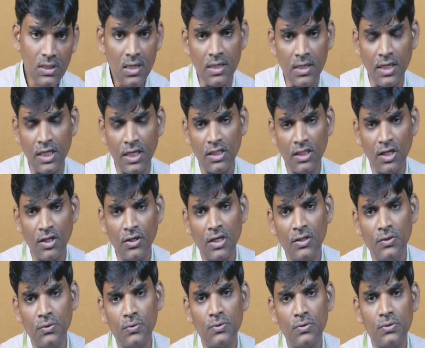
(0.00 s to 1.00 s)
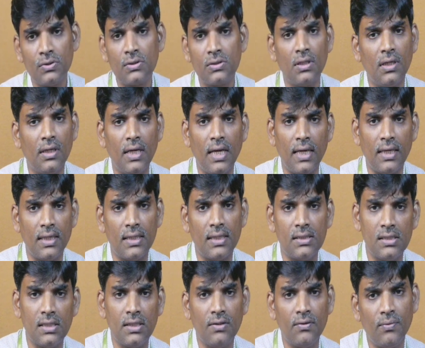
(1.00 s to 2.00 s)
Either you can use
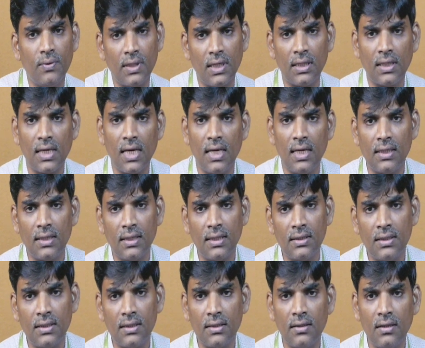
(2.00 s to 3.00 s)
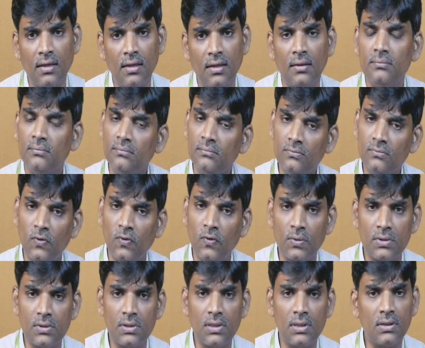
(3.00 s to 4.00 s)
energy, we can calculate the
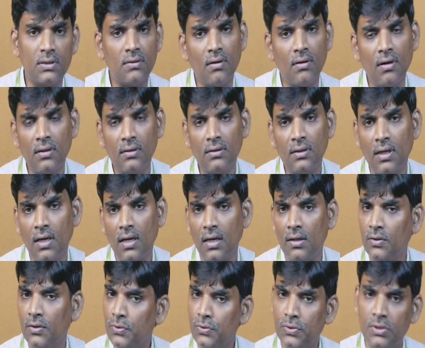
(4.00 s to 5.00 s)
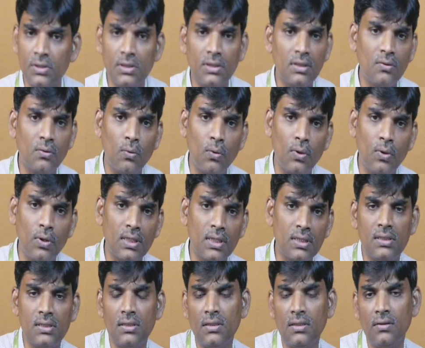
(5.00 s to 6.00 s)
force and torque, or using
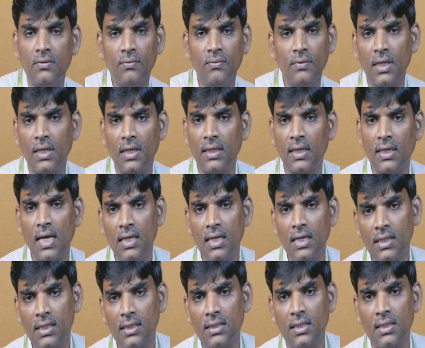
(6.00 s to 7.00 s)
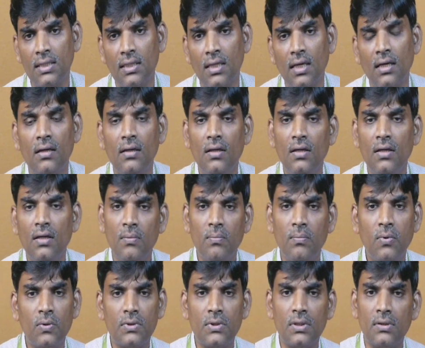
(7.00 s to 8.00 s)
coenergy we can calculate the
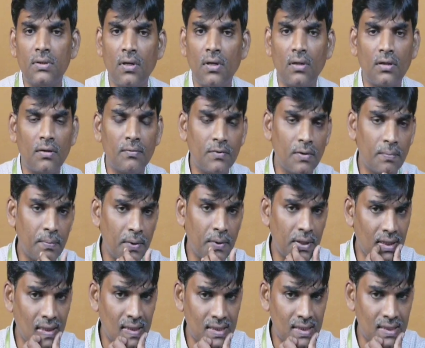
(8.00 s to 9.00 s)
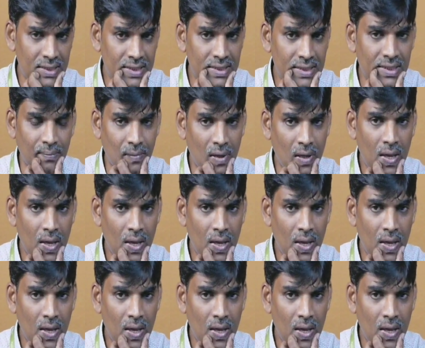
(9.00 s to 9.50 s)
force and torque of the particular system.